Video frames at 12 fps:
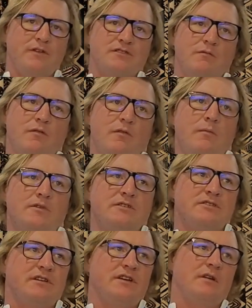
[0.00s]
So from a
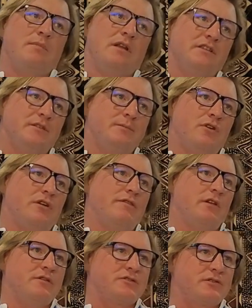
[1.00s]
sustainability point of
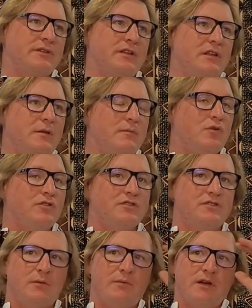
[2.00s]
view, it's critically
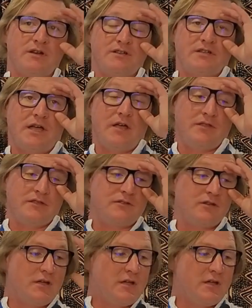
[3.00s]
important that we understand this.